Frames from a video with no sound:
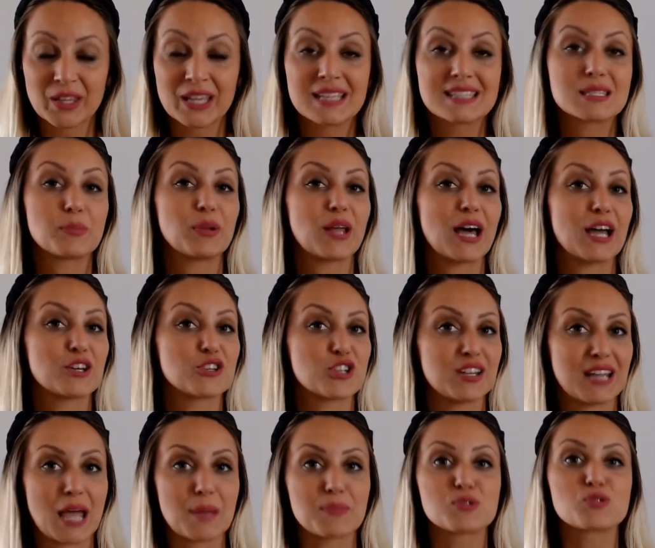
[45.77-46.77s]
Supply Chain
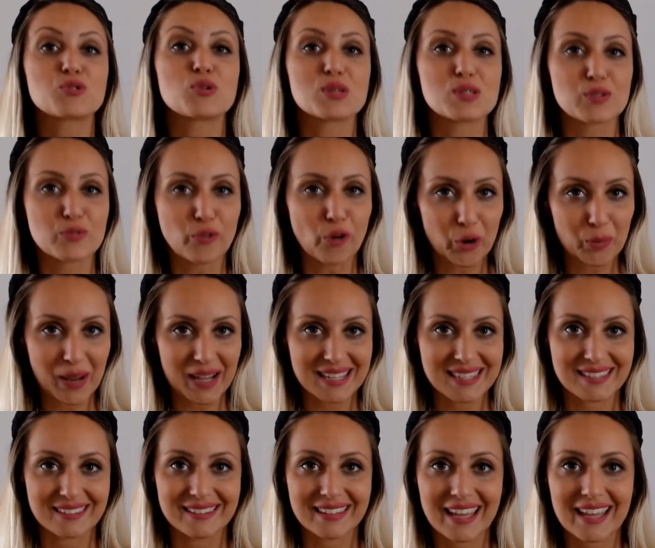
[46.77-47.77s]
Apps transform
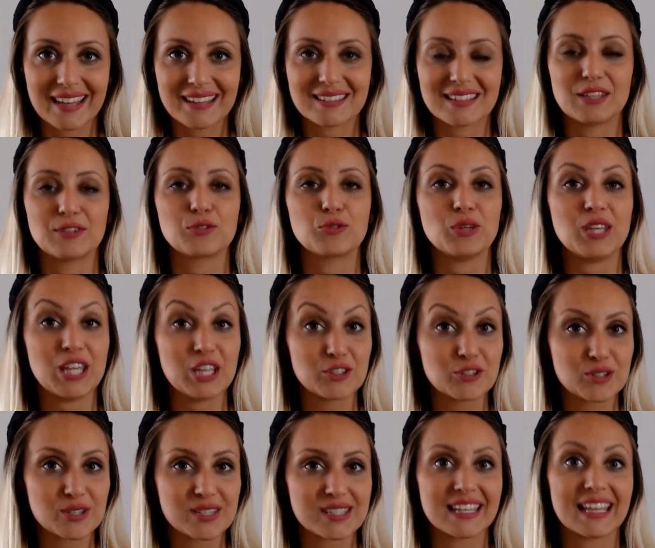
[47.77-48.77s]
Excel data into
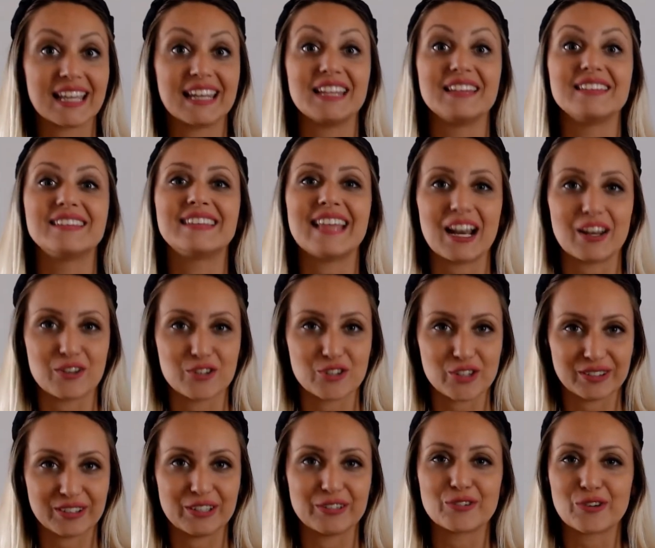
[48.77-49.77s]
interesting and
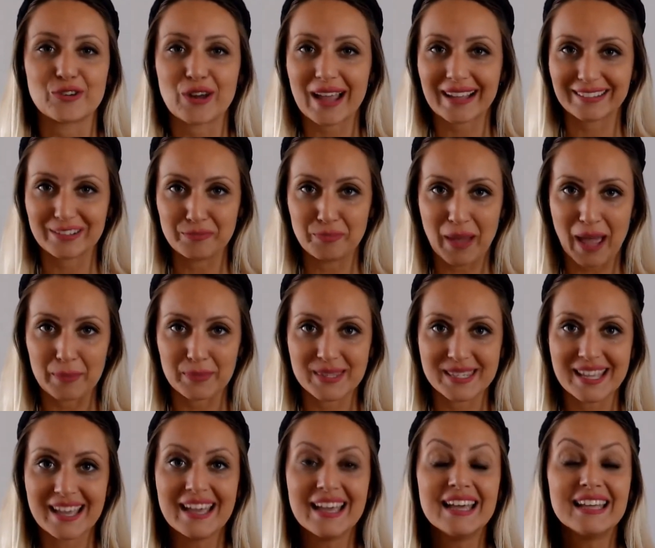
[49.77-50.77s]
intelligent interactive maps.
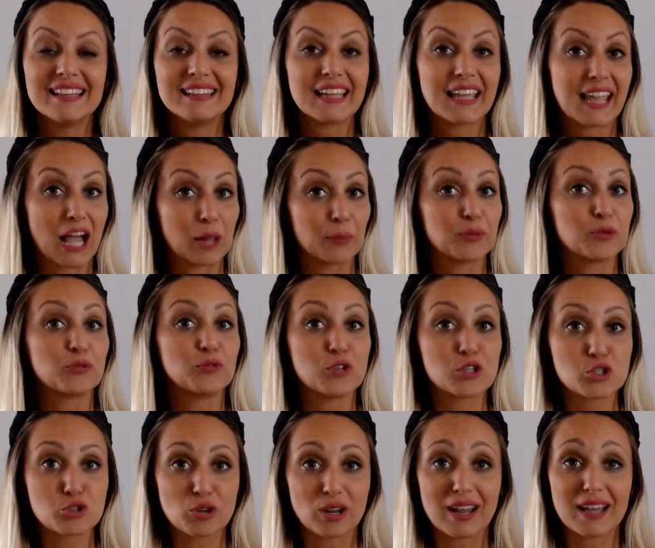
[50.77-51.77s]
They help you
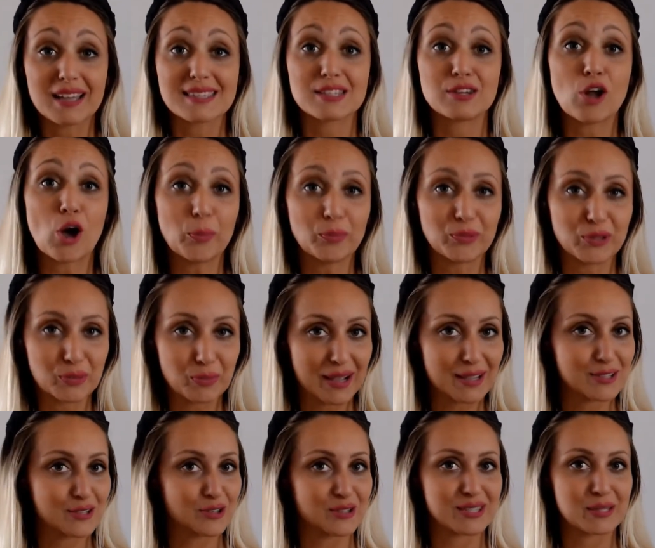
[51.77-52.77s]
visualize and
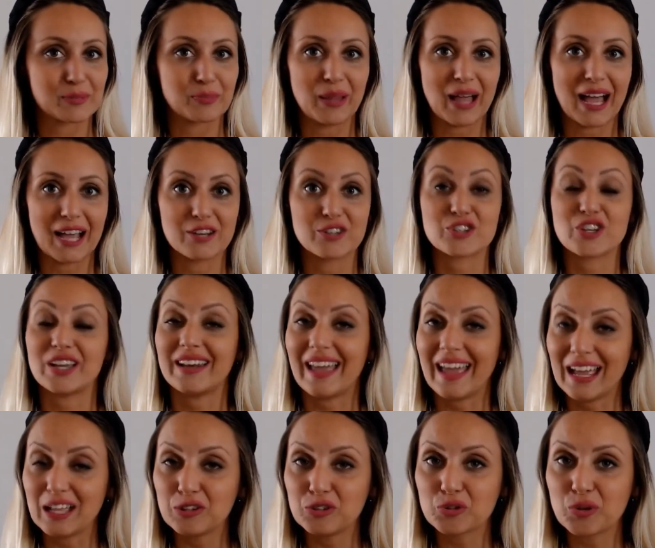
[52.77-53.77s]
optimize your supply chain
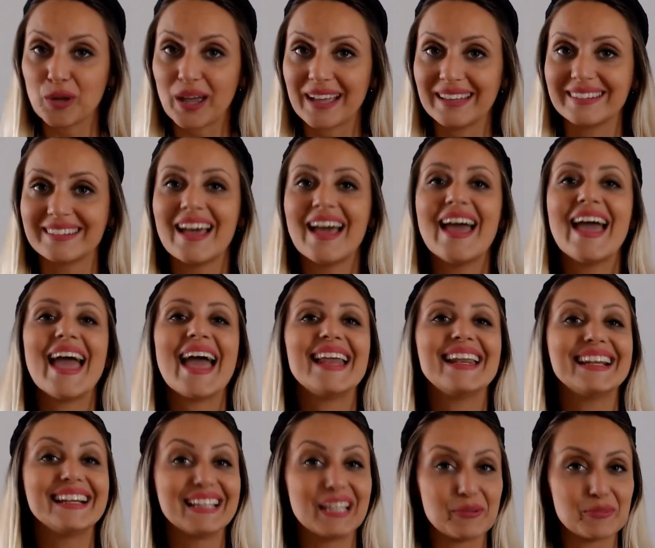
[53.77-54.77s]
end-to-end and
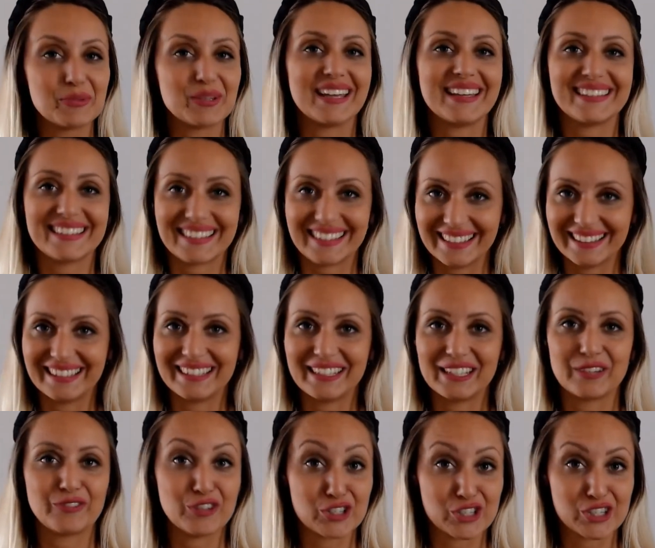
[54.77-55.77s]
eliminate hidden
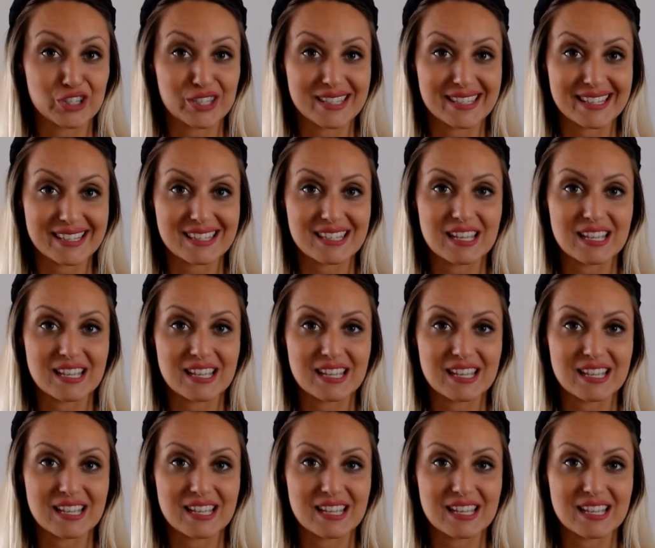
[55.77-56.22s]
inefficiencies.